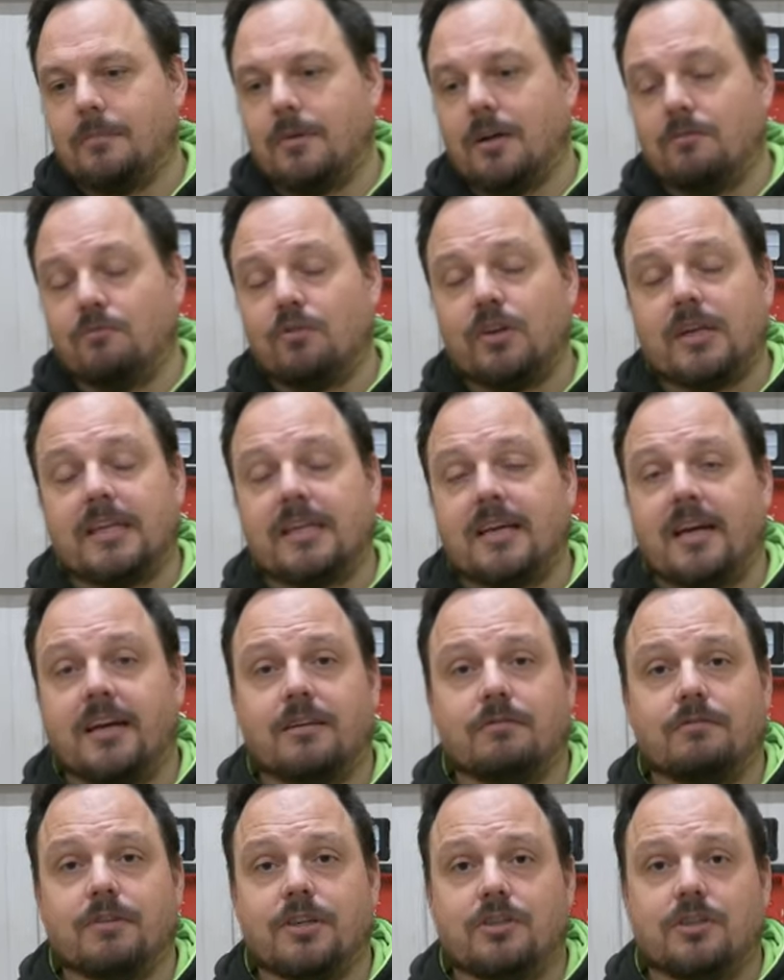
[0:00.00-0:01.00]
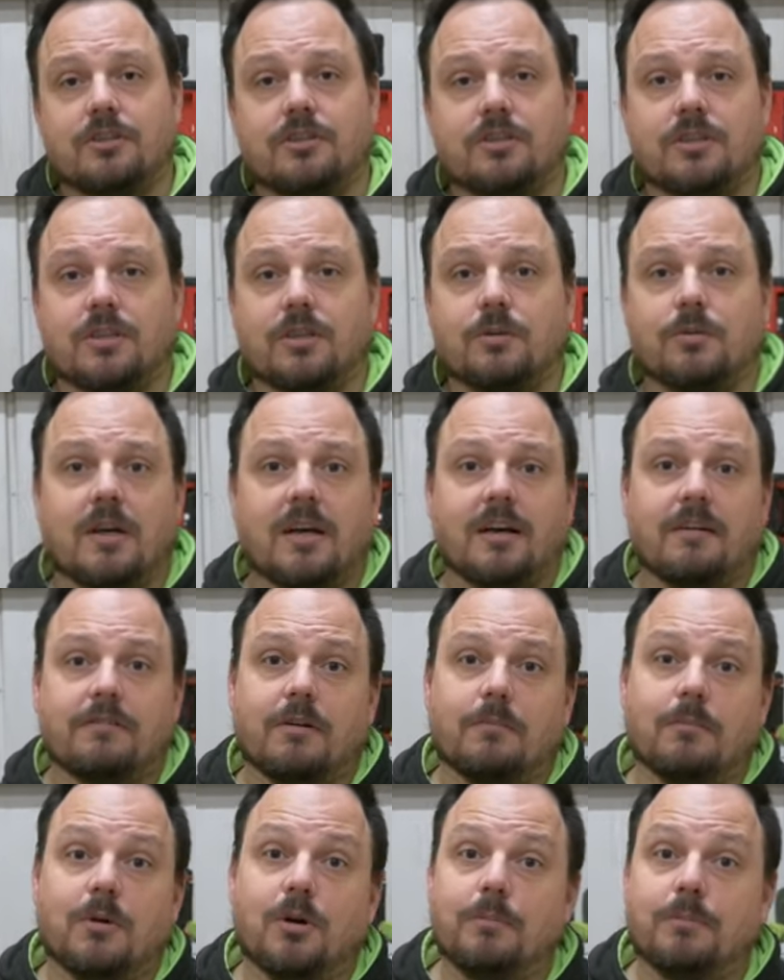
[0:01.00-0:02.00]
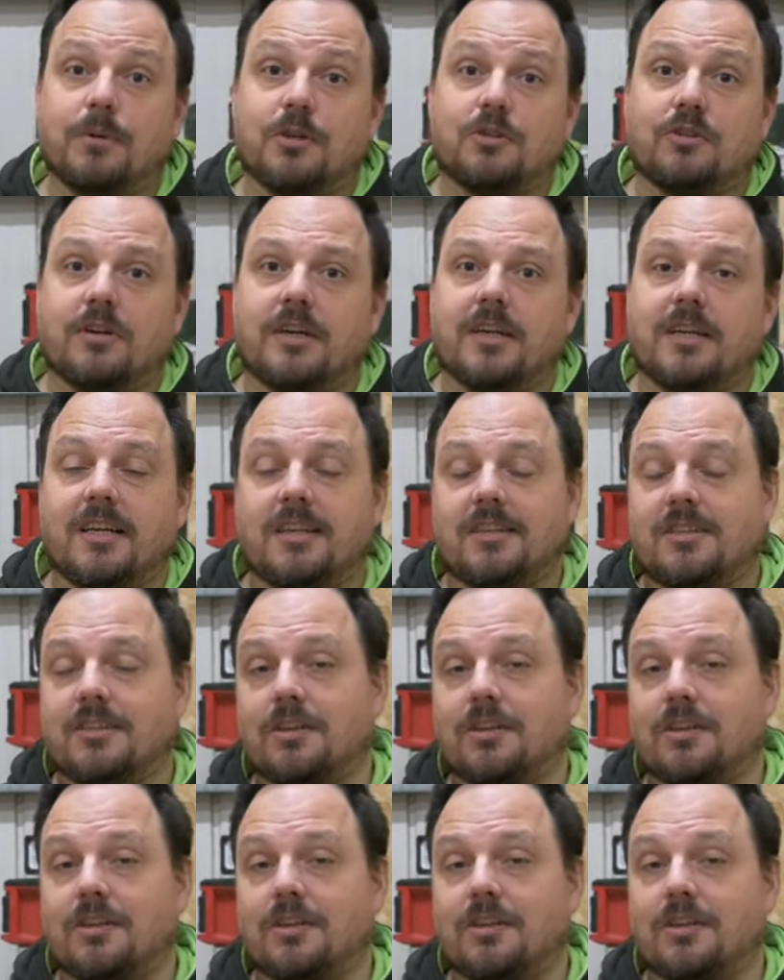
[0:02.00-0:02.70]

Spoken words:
And really kind of Richard to do that from Humber Training.